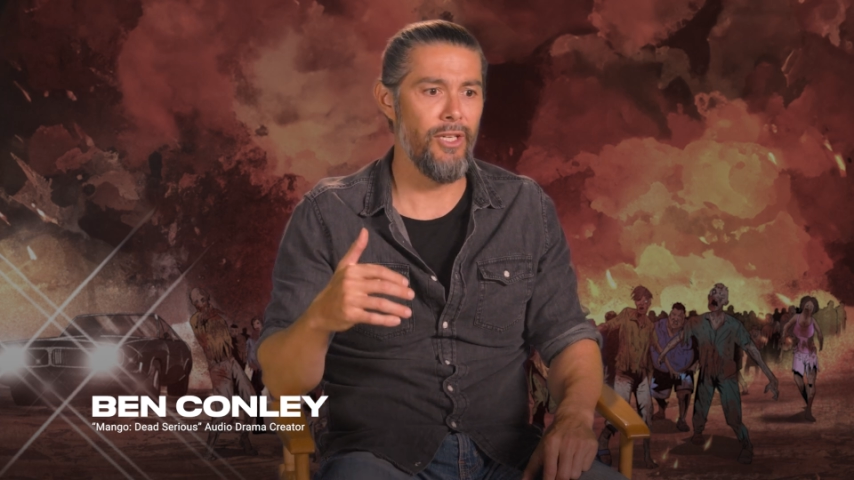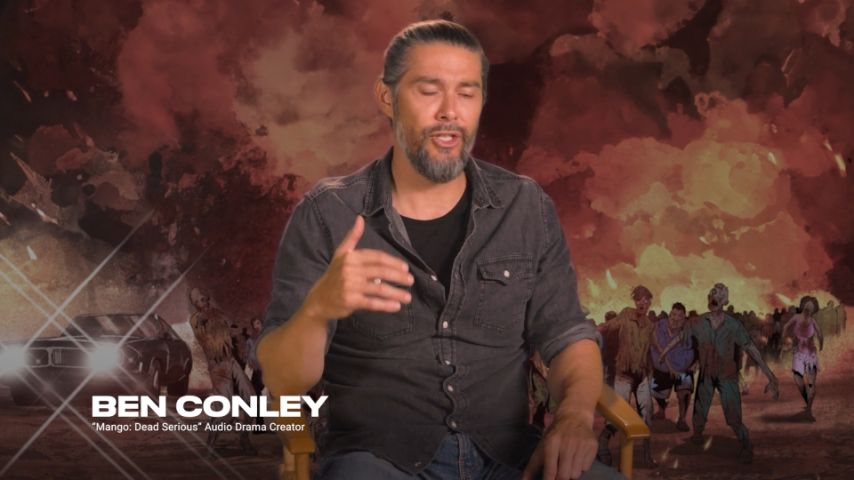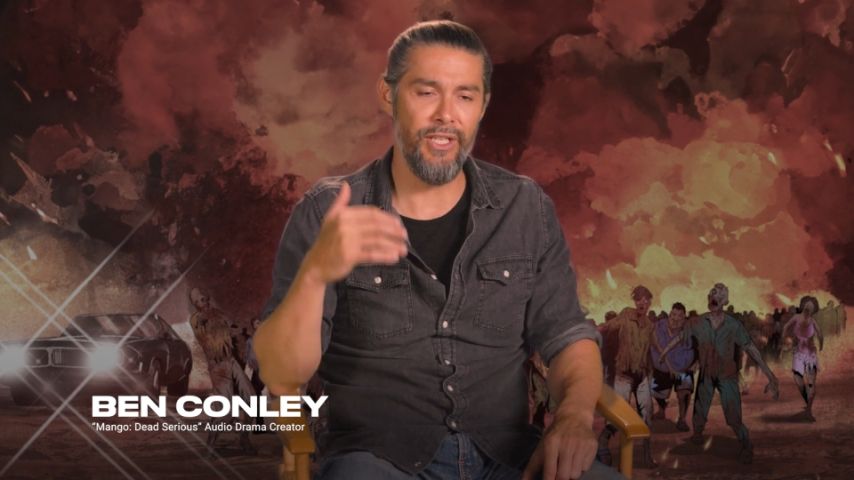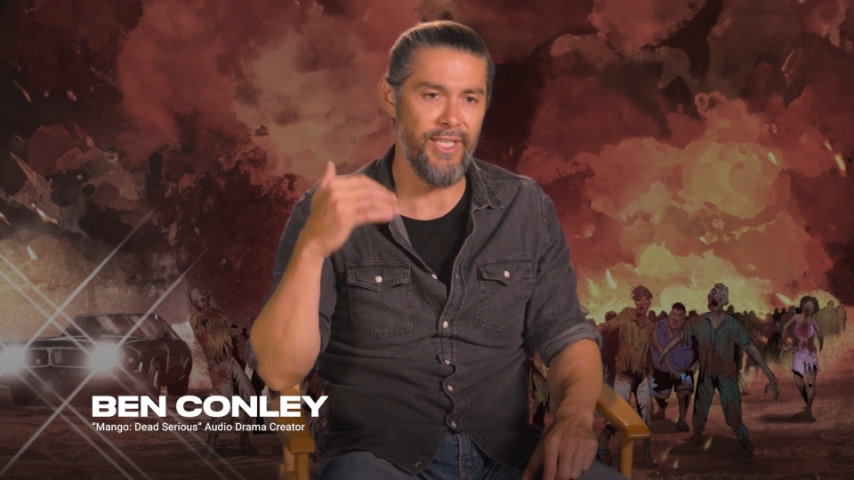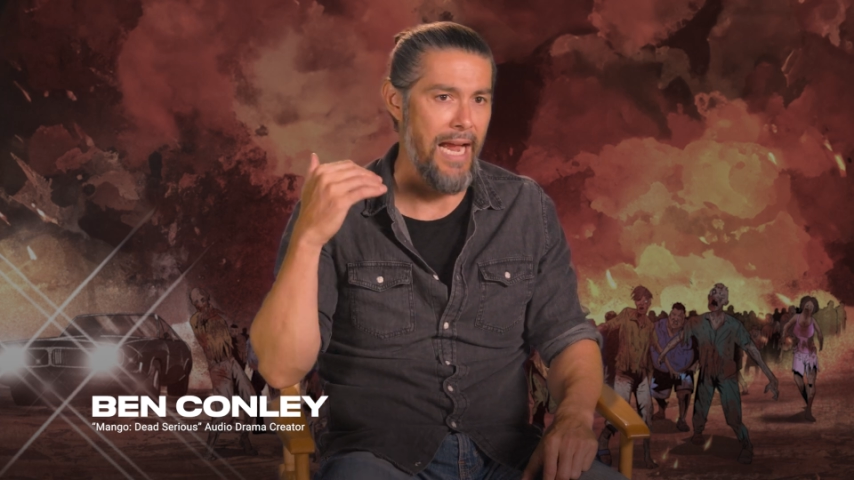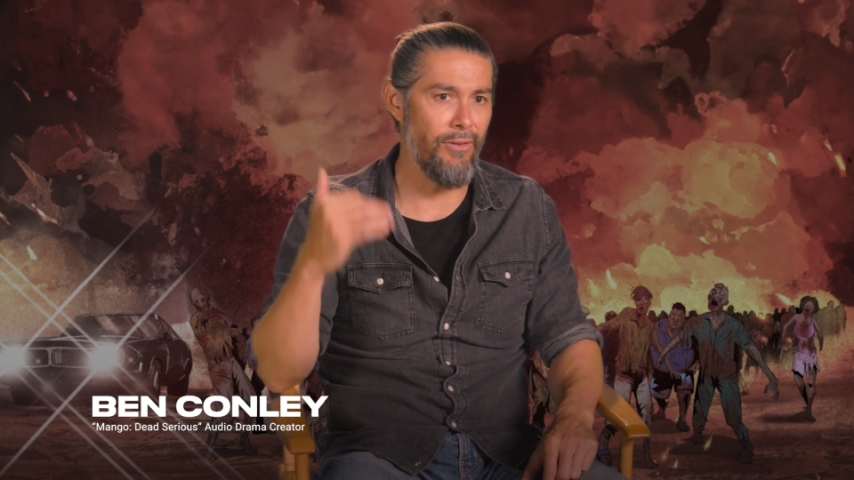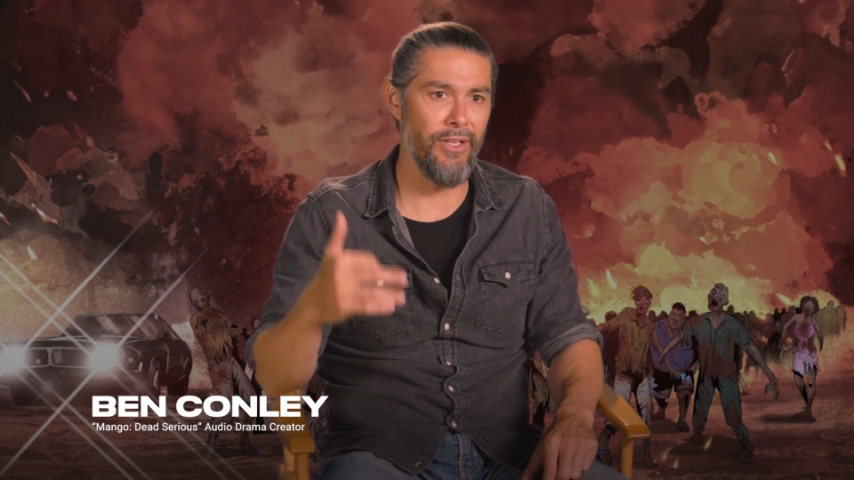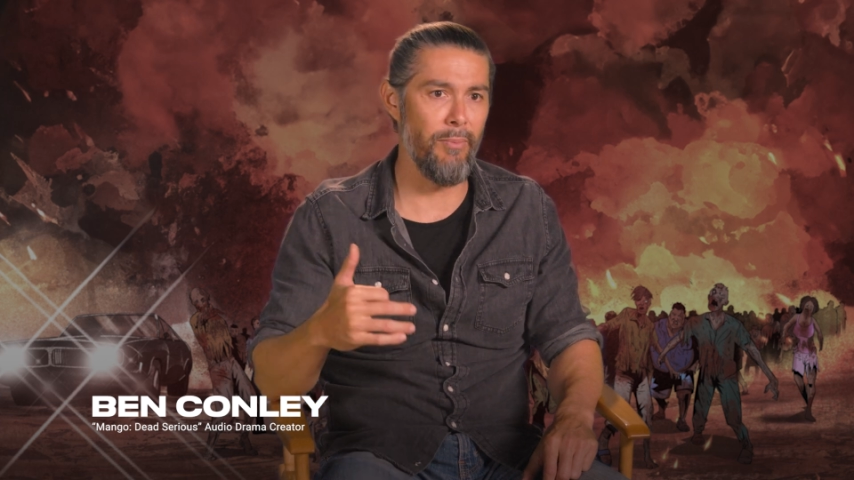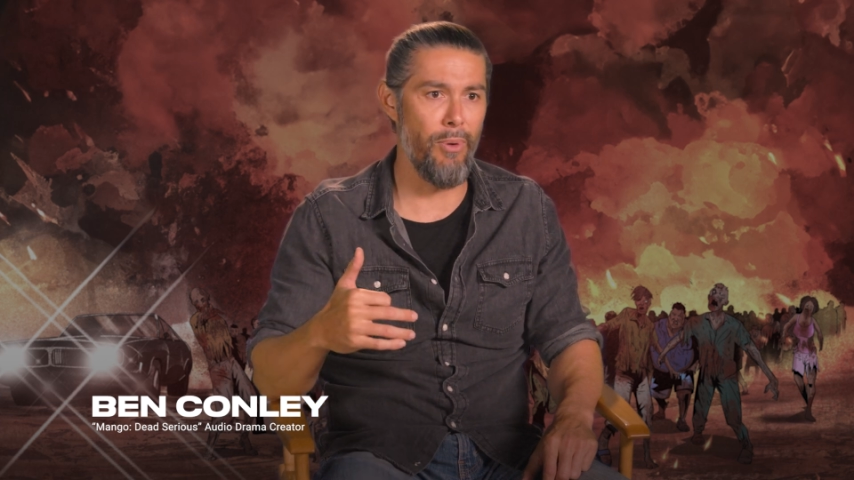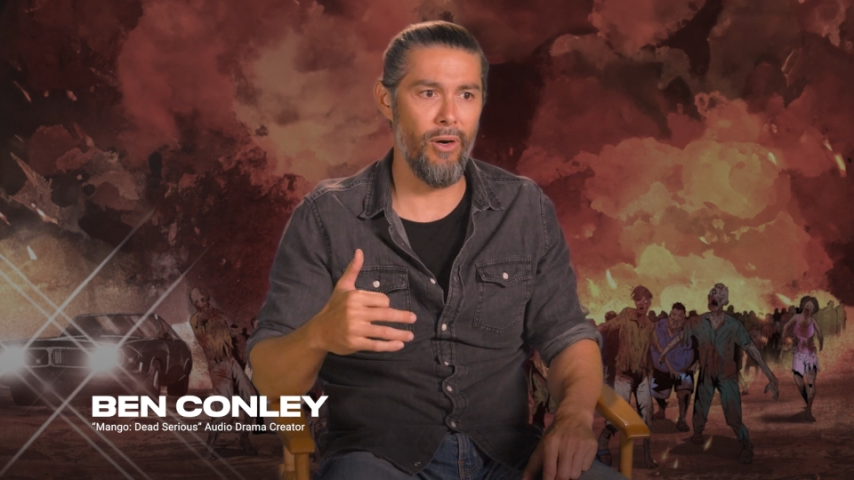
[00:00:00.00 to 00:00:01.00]
she
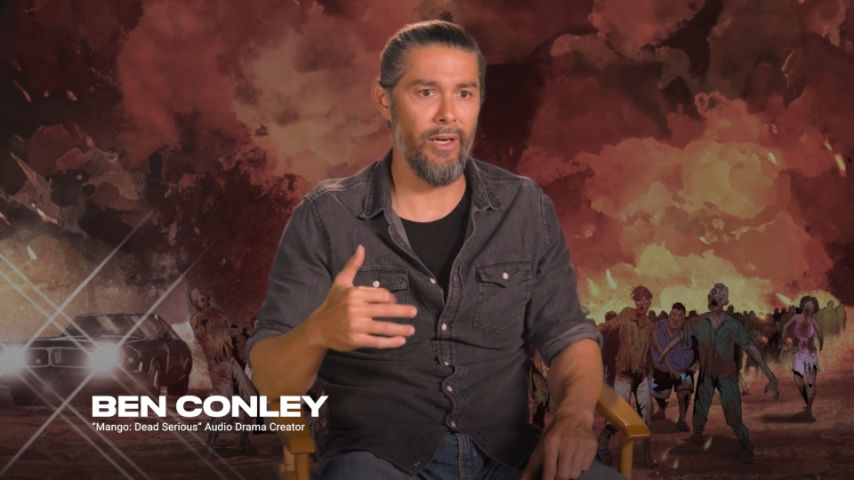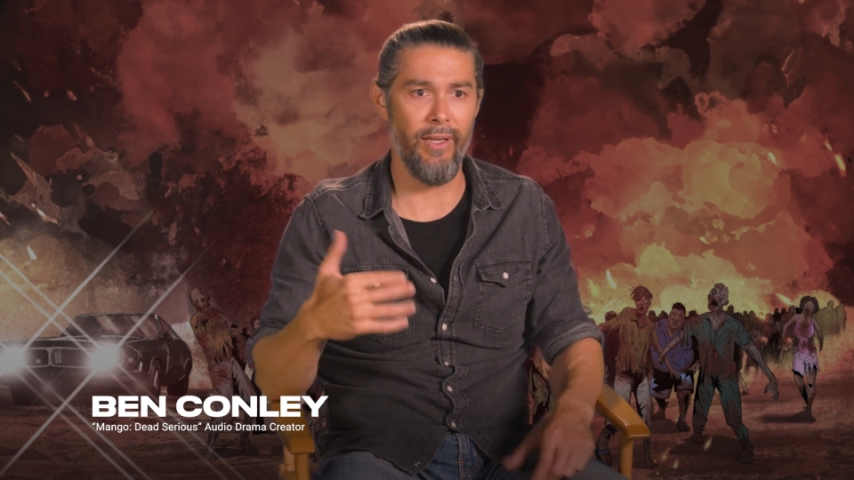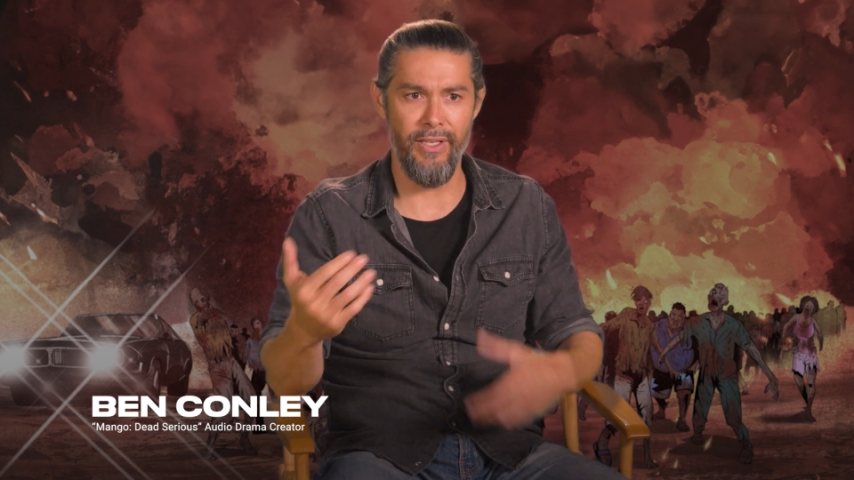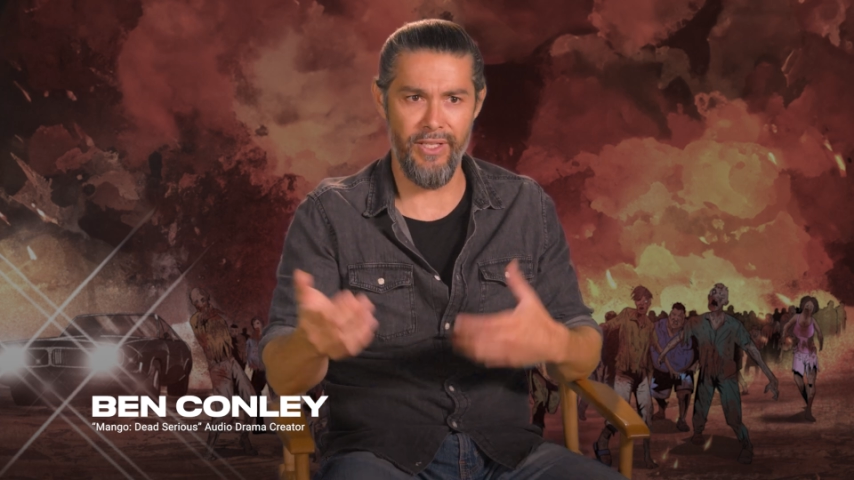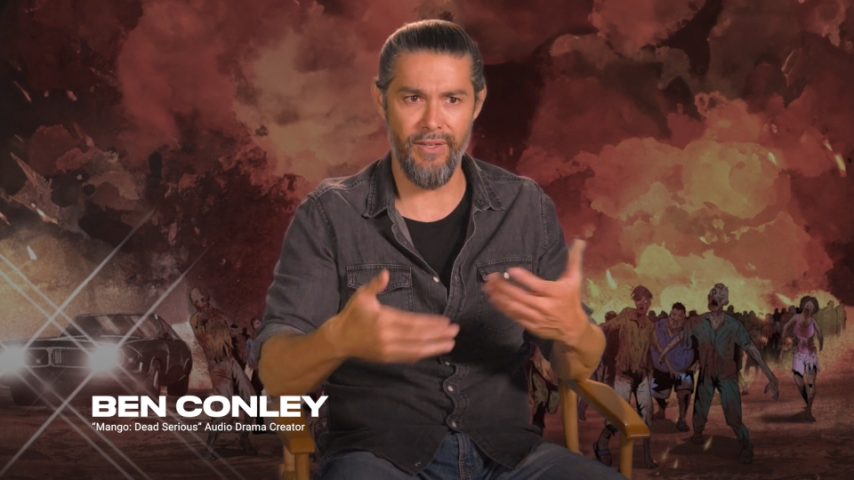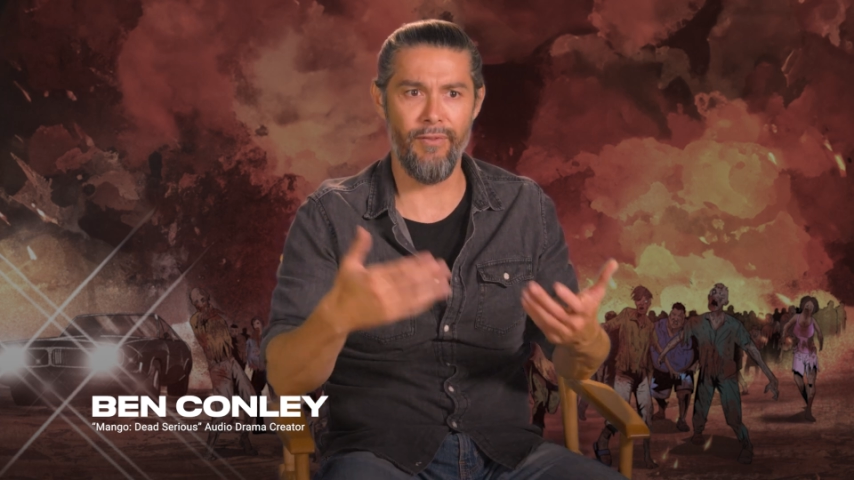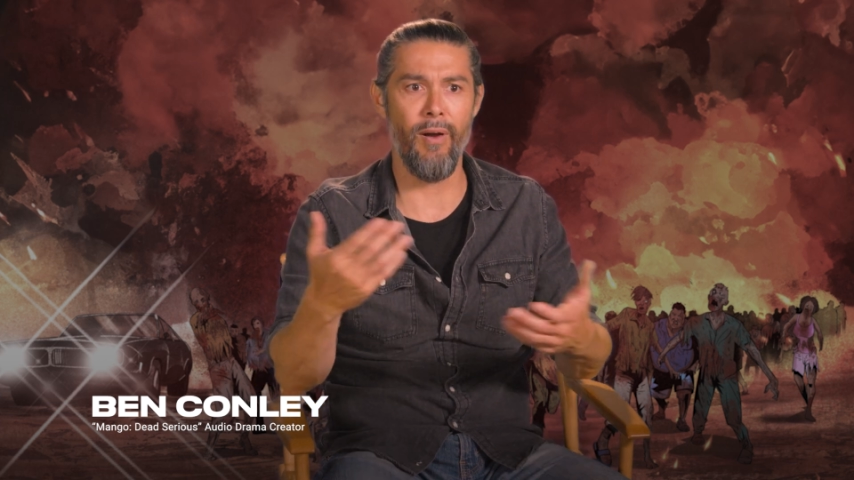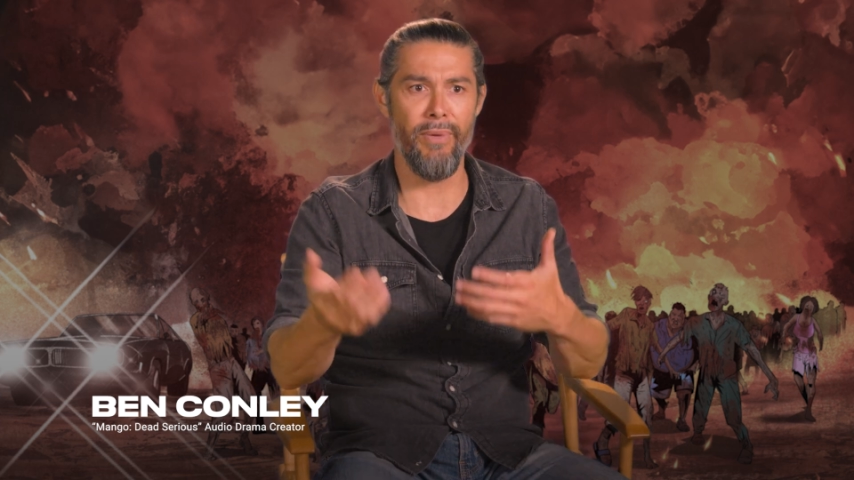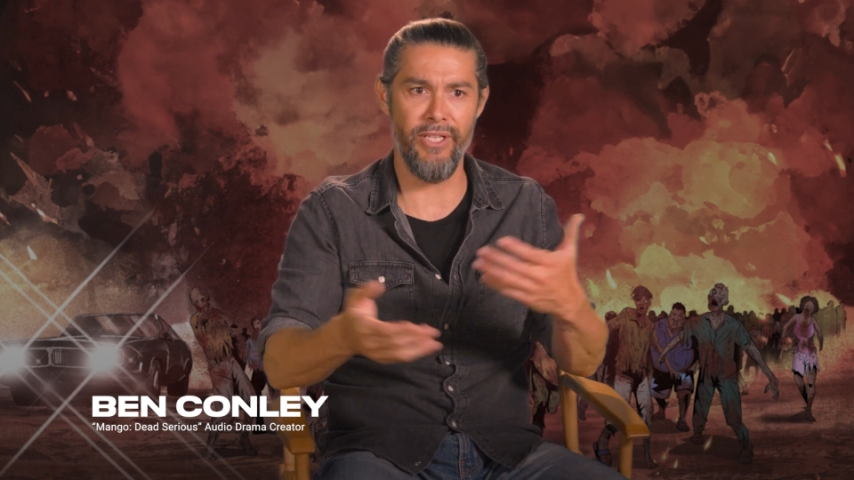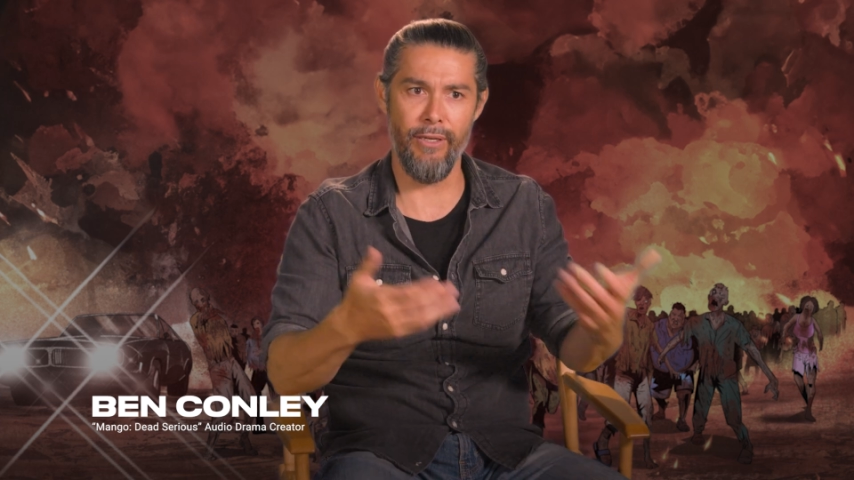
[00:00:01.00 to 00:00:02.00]
sounded the part, and this is
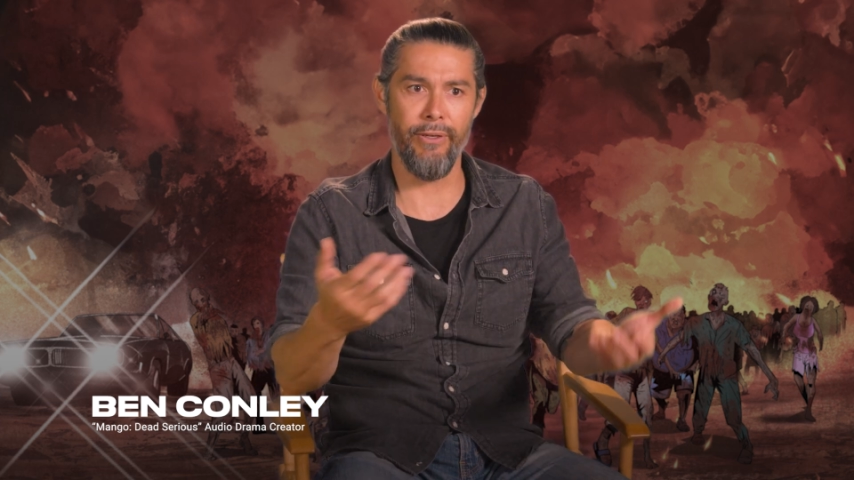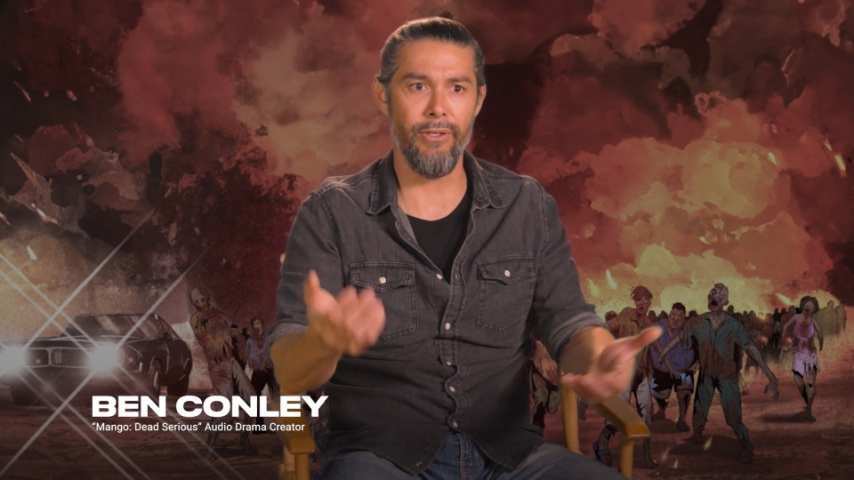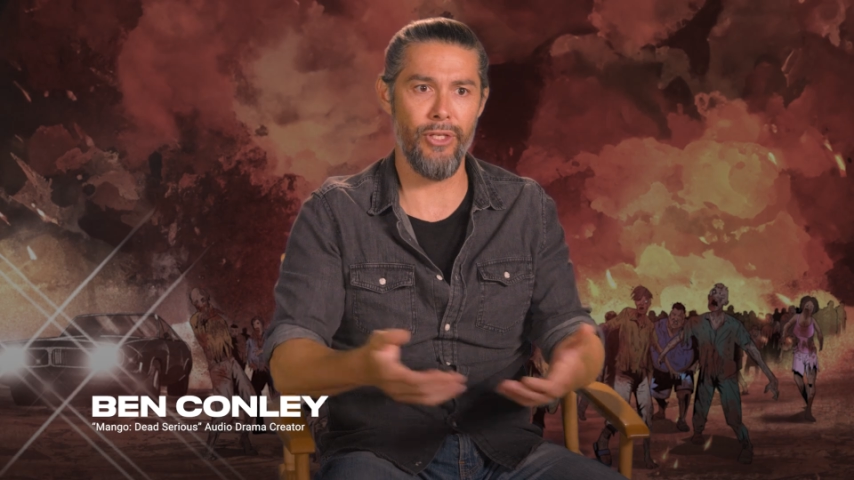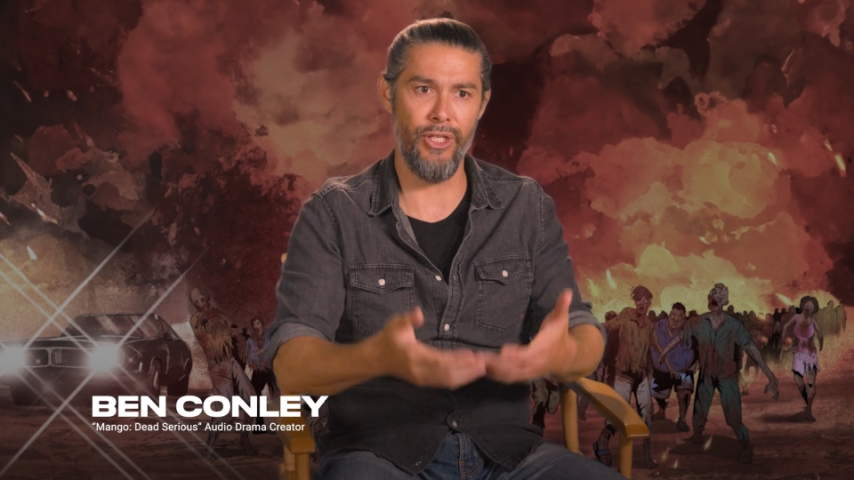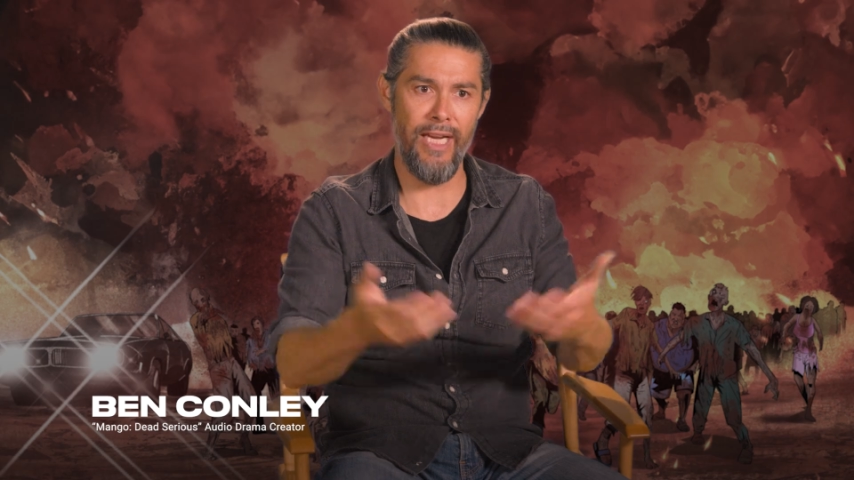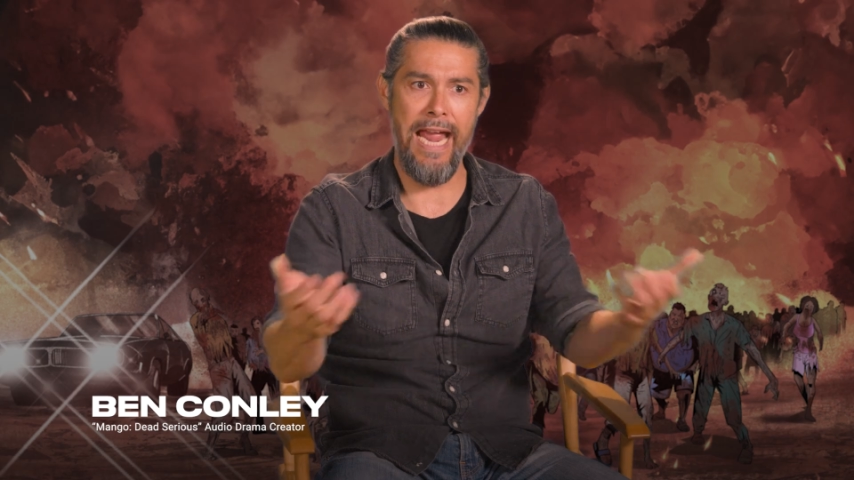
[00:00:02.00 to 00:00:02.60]
from material she